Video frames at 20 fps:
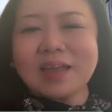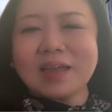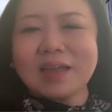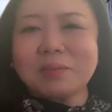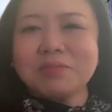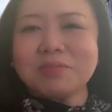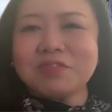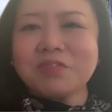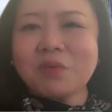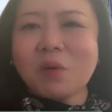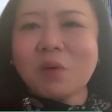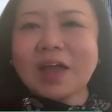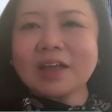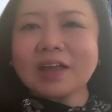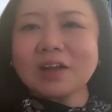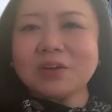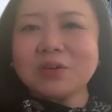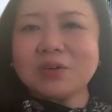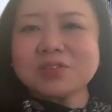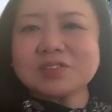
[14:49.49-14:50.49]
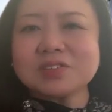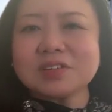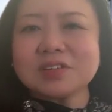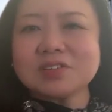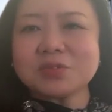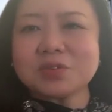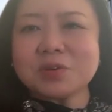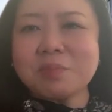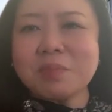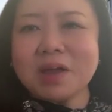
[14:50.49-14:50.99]
Before I close
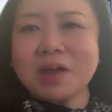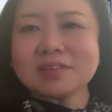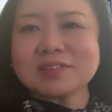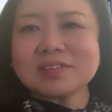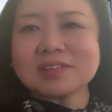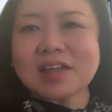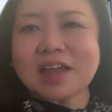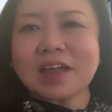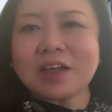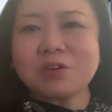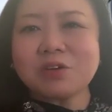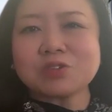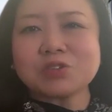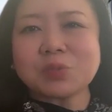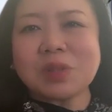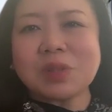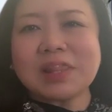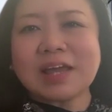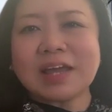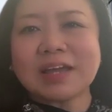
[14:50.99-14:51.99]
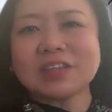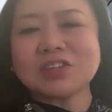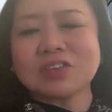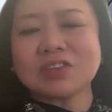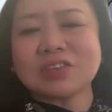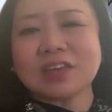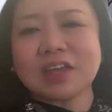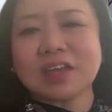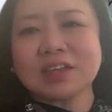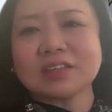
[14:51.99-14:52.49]
these remarks, I also would like to
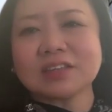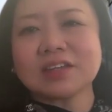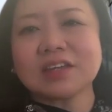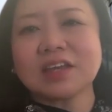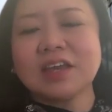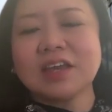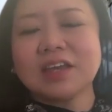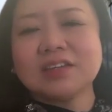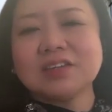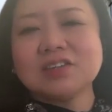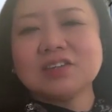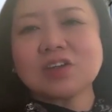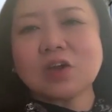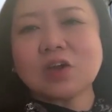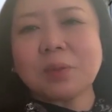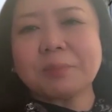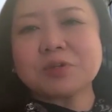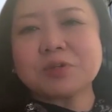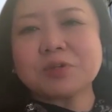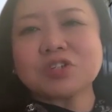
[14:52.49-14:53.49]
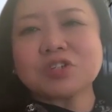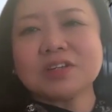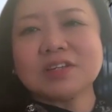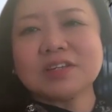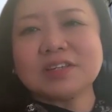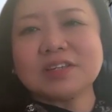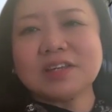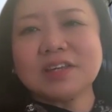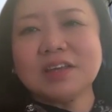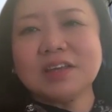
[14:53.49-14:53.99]
take this
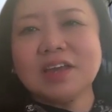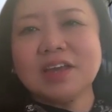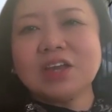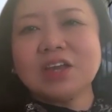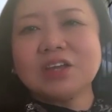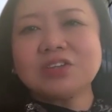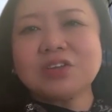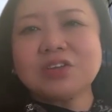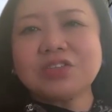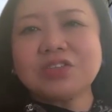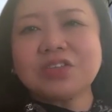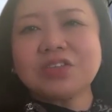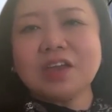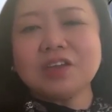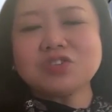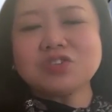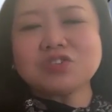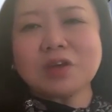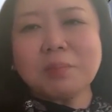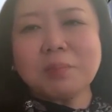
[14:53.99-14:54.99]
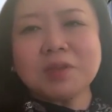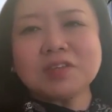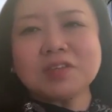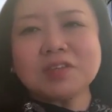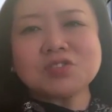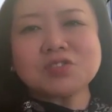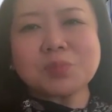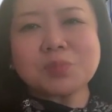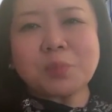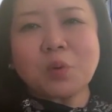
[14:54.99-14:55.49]
opportunity to thank
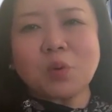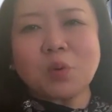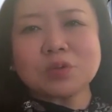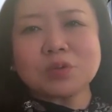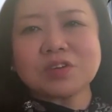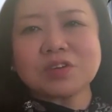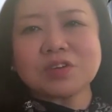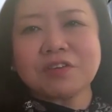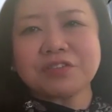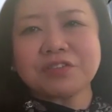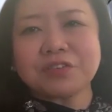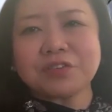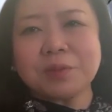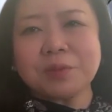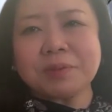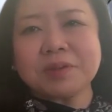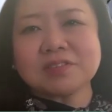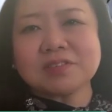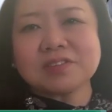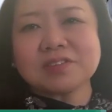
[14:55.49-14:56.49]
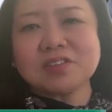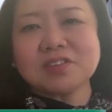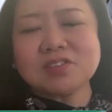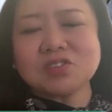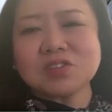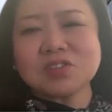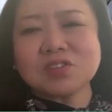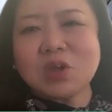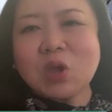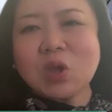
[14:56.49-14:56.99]
tremendous support of 3
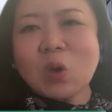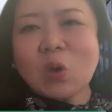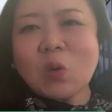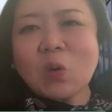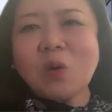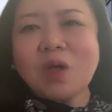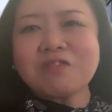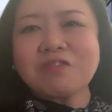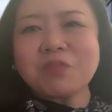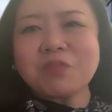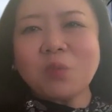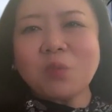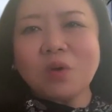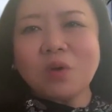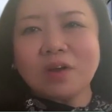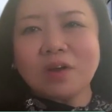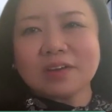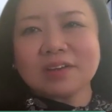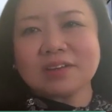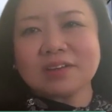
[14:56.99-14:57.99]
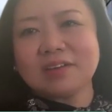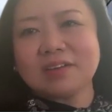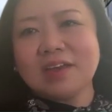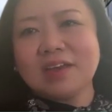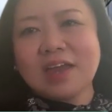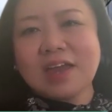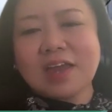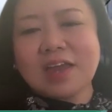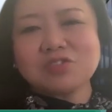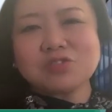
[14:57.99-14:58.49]
persons who have worked
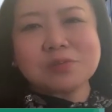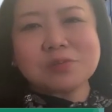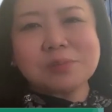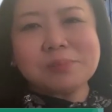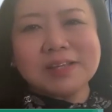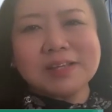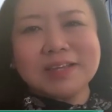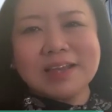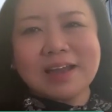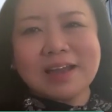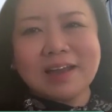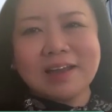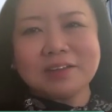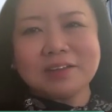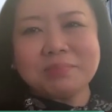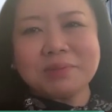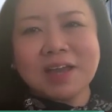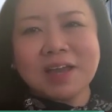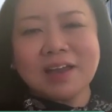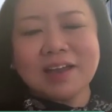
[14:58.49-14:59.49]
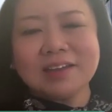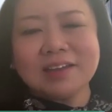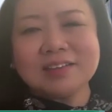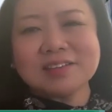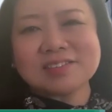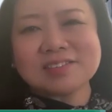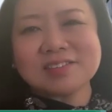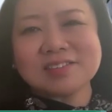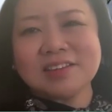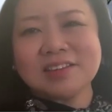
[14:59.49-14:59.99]
extremely hard behind
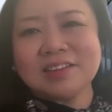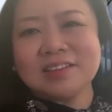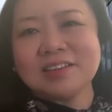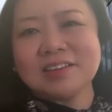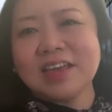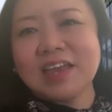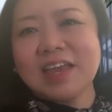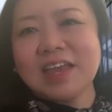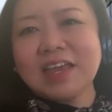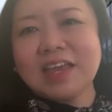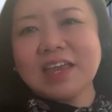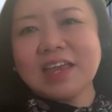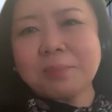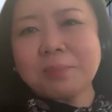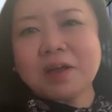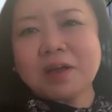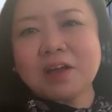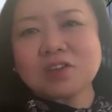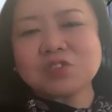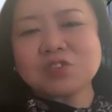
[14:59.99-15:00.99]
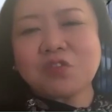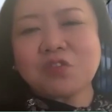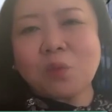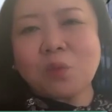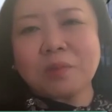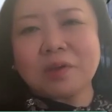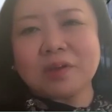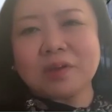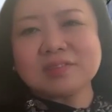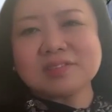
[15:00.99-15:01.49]
the scene in the past
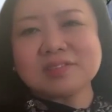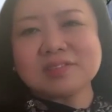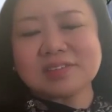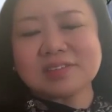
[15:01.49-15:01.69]
4 months,